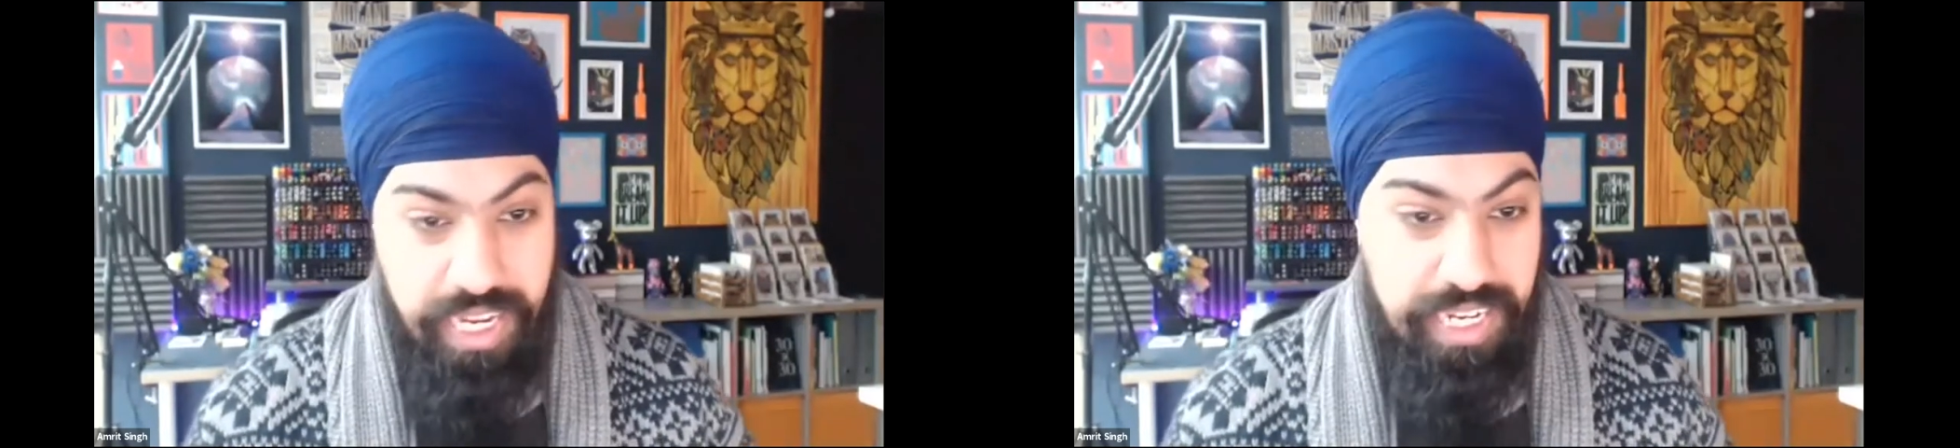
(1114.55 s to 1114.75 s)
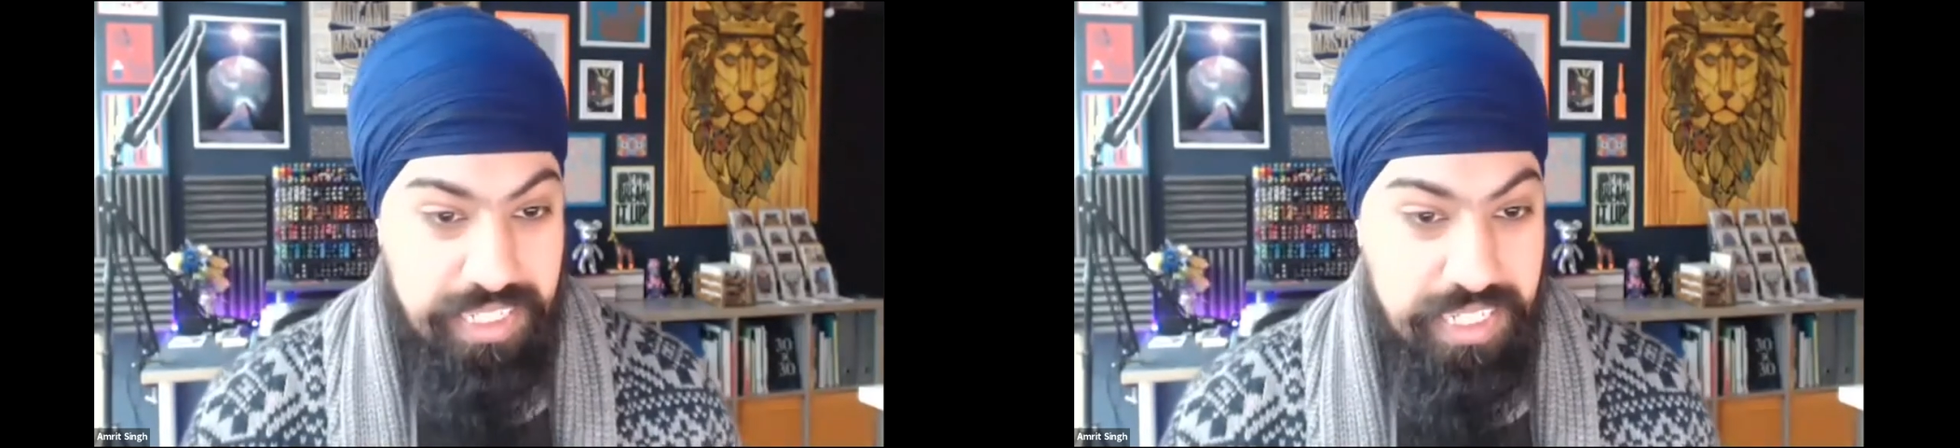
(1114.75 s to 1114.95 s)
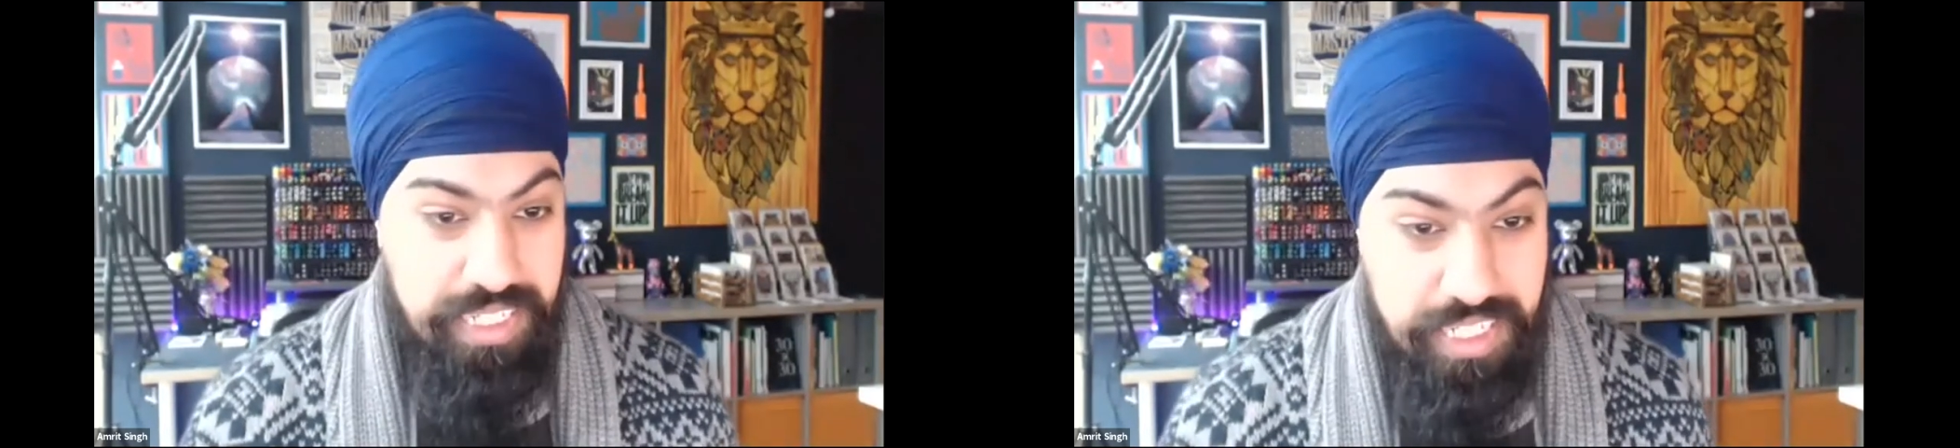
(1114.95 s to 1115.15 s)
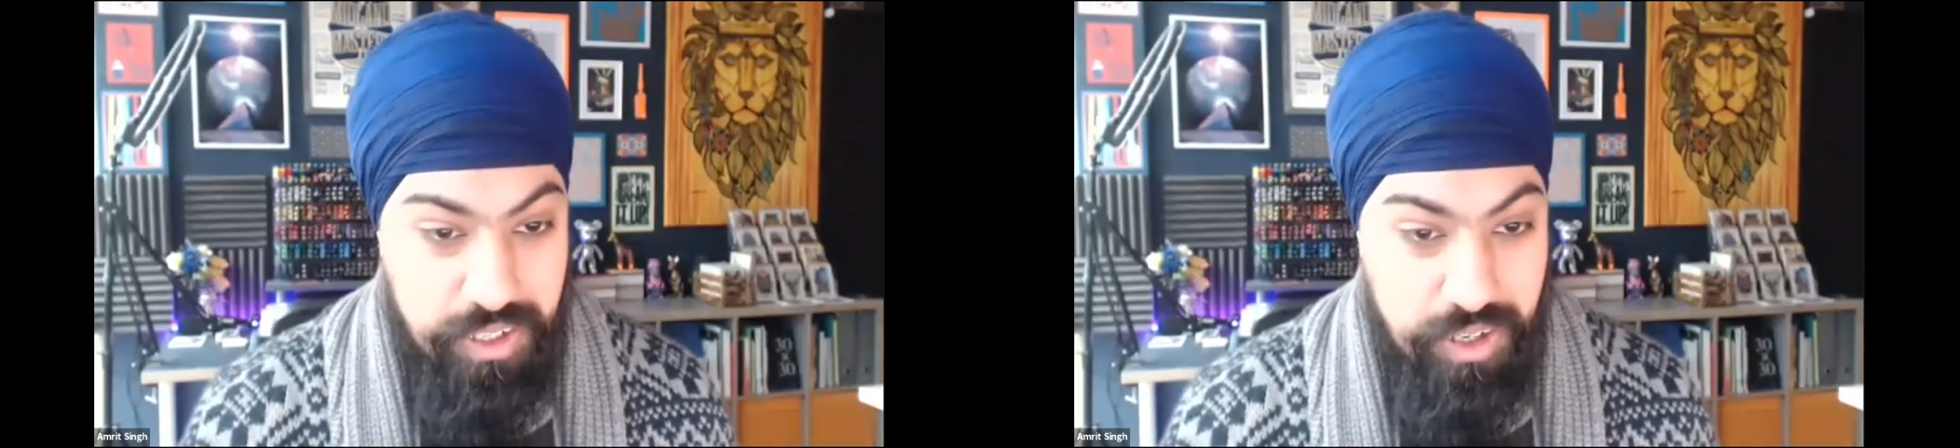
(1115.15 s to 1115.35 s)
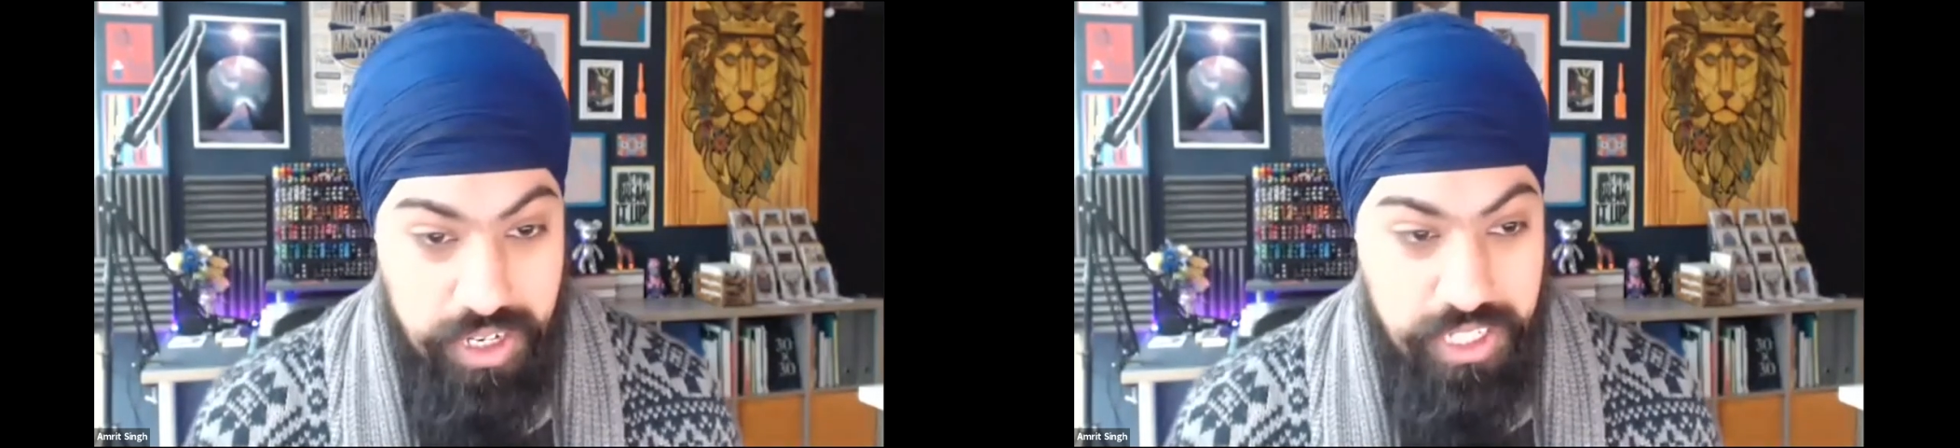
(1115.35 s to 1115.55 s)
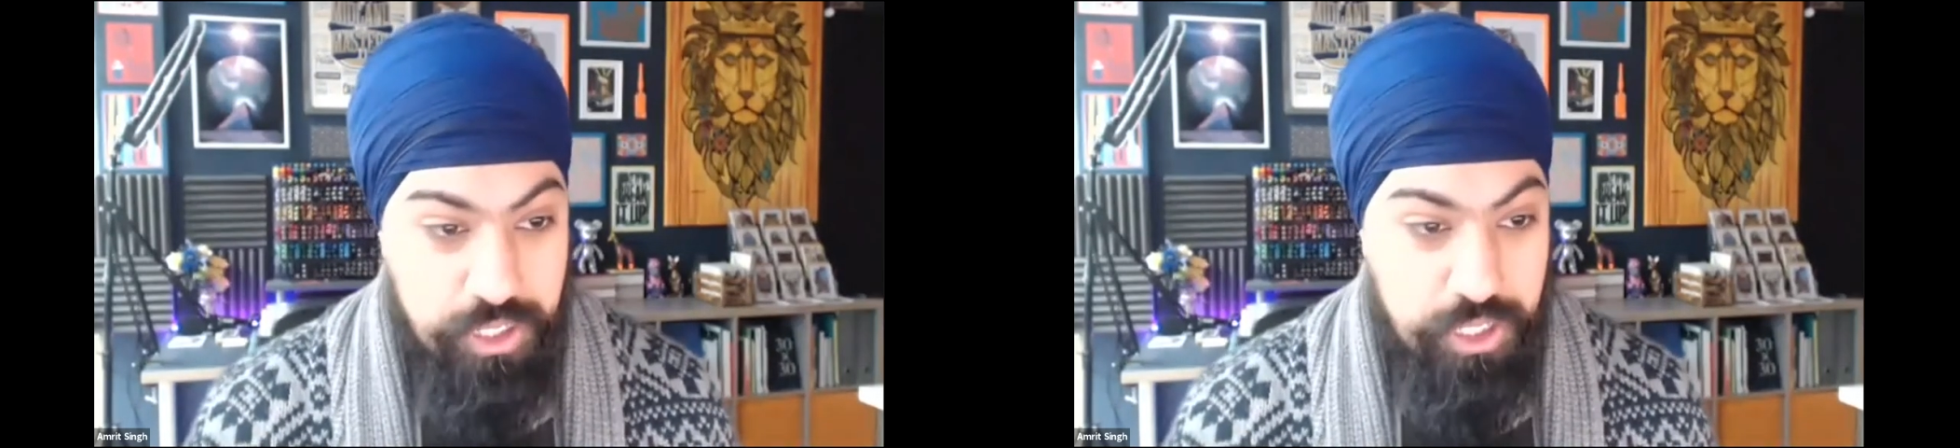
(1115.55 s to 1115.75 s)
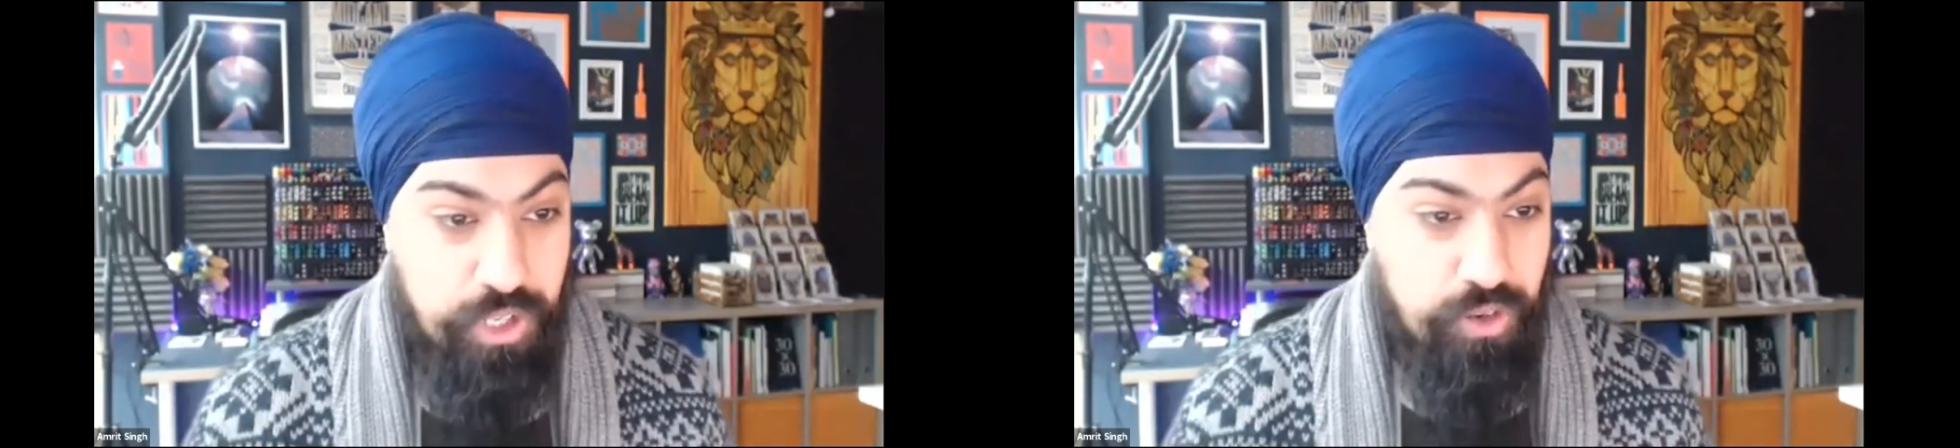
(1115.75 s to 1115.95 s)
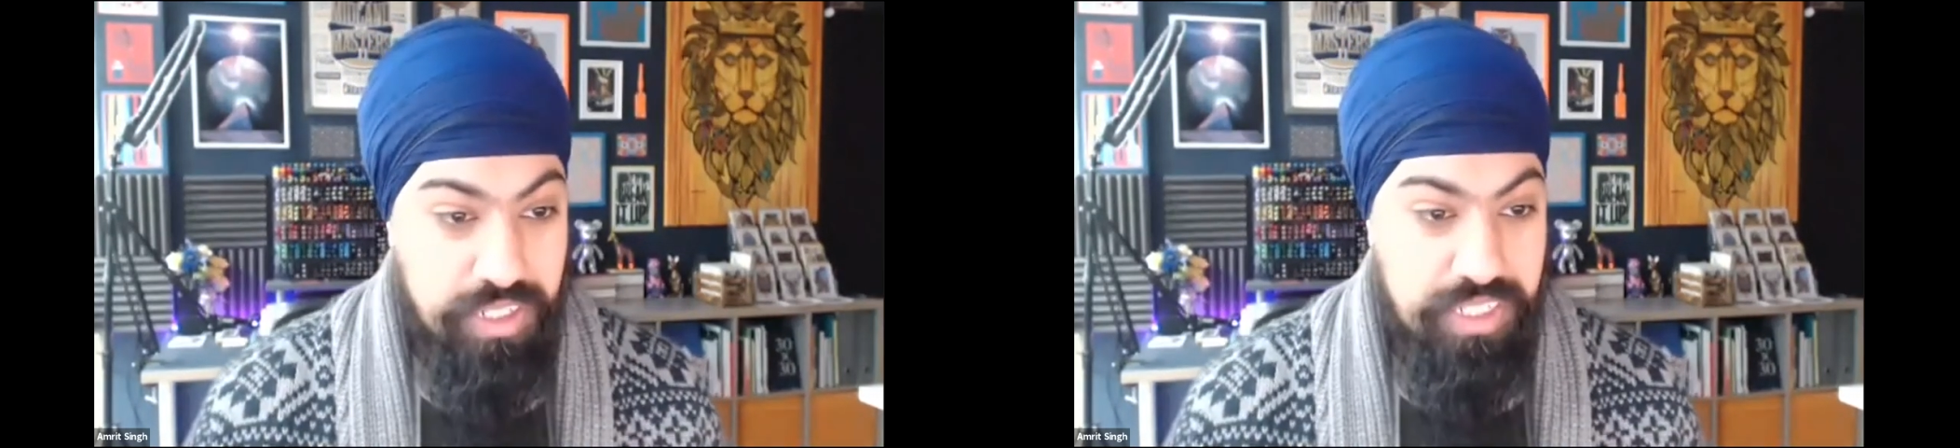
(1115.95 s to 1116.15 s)
existing knowledge,
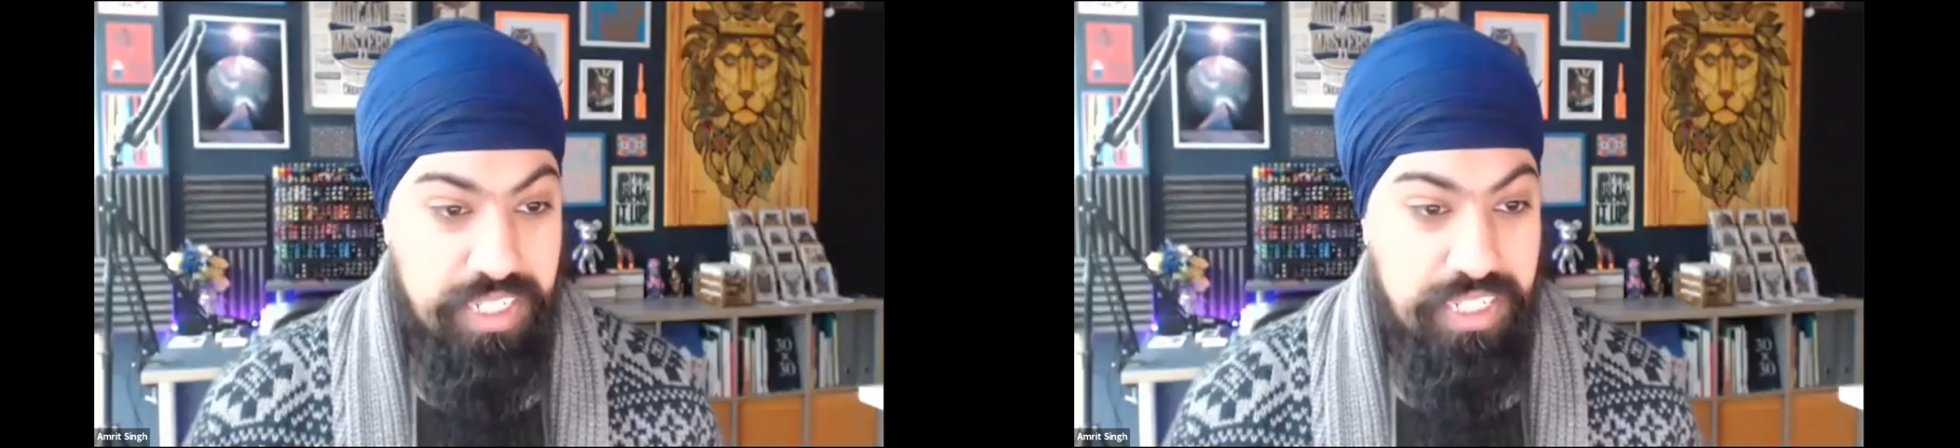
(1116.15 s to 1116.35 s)
curiosity,